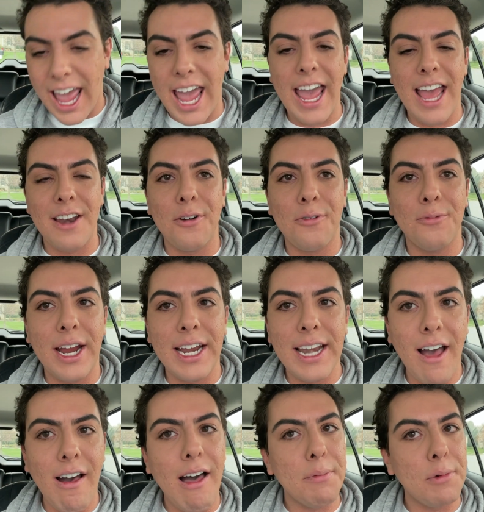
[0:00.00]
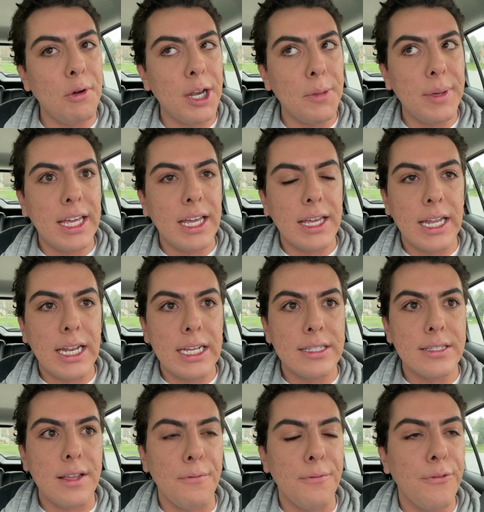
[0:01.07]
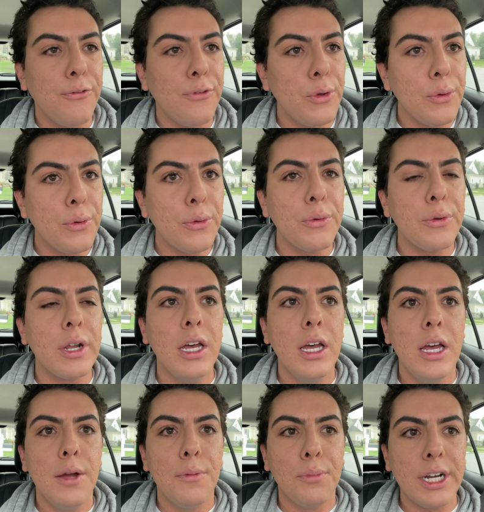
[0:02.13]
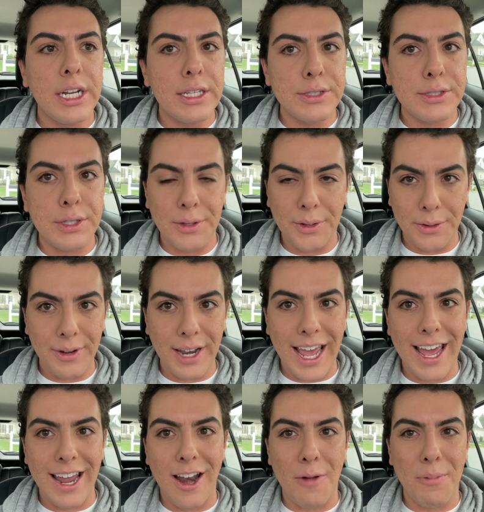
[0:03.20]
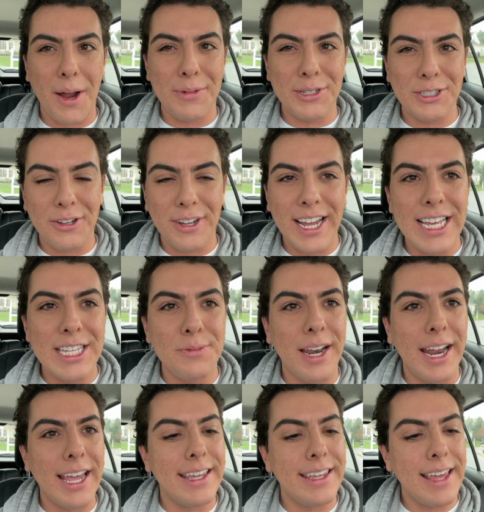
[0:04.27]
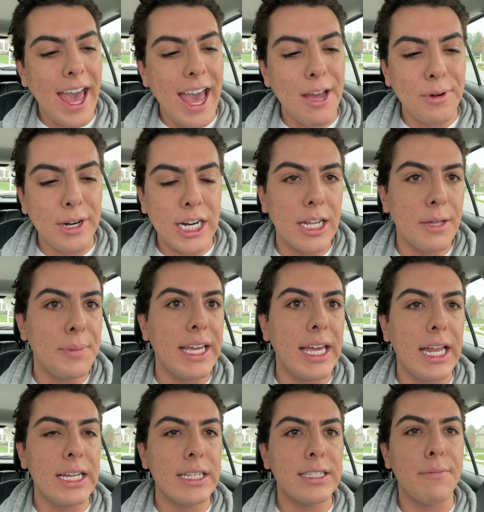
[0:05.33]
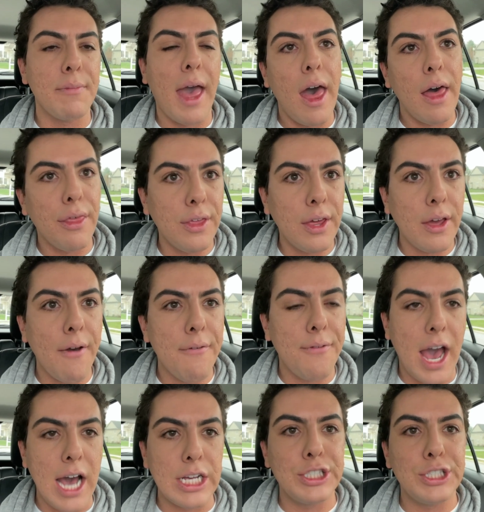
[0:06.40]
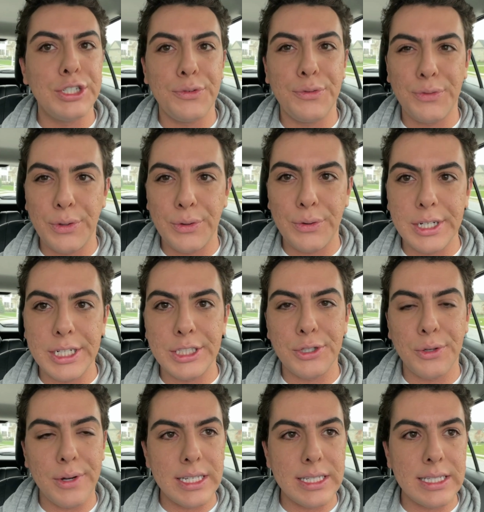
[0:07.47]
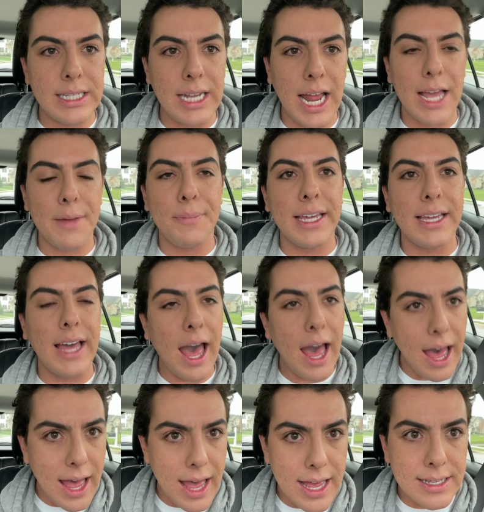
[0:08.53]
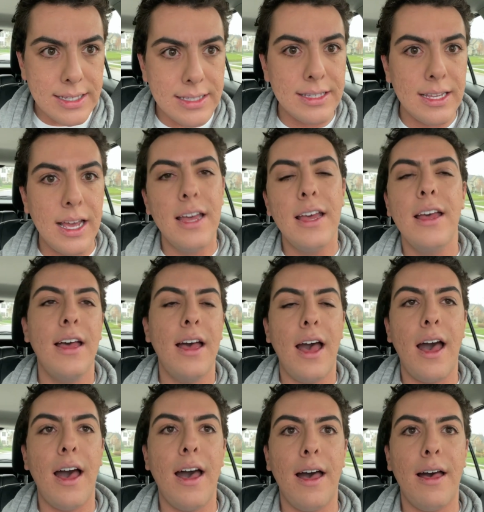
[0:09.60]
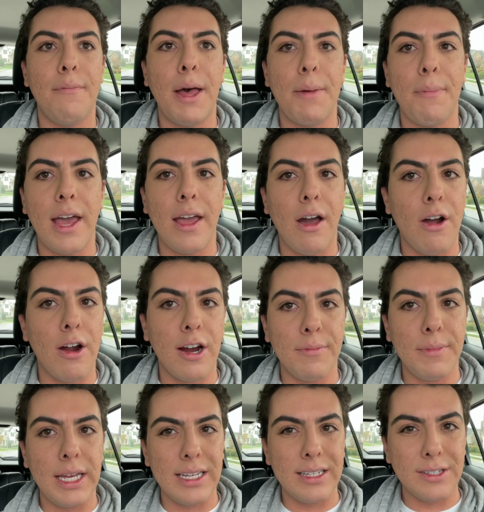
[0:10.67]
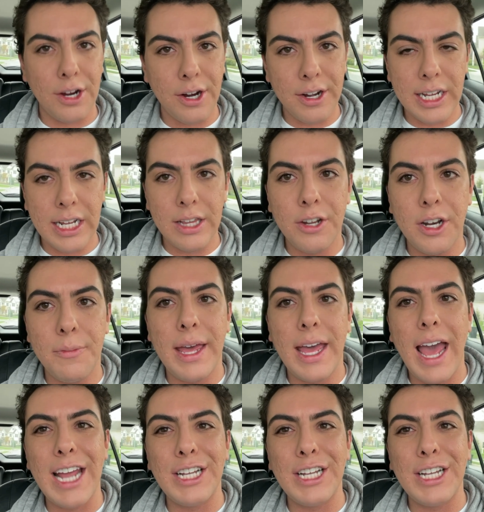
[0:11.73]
And right now I'm going to be getting some food pretty soon, and I'll probably show you guys what I get. We're going to be getting some healthy fast food choice today because my arm is hurting a little bit.